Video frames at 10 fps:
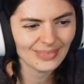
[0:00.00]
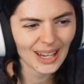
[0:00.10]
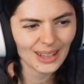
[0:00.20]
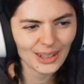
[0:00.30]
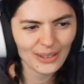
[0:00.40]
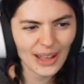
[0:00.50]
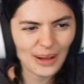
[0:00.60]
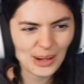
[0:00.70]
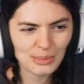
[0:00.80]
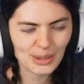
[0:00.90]
I love
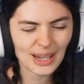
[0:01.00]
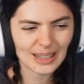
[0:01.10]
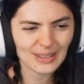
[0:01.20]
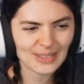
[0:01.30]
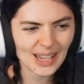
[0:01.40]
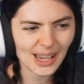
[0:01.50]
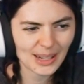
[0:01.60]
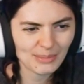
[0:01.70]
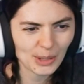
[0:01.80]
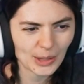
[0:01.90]
how his protective
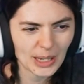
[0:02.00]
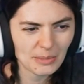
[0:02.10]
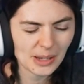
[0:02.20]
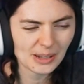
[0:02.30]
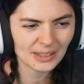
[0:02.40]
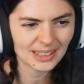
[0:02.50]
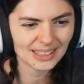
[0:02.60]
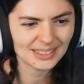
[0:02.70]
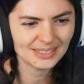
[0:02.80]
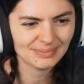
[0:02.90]
dad mode came out
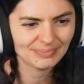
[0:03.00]
again.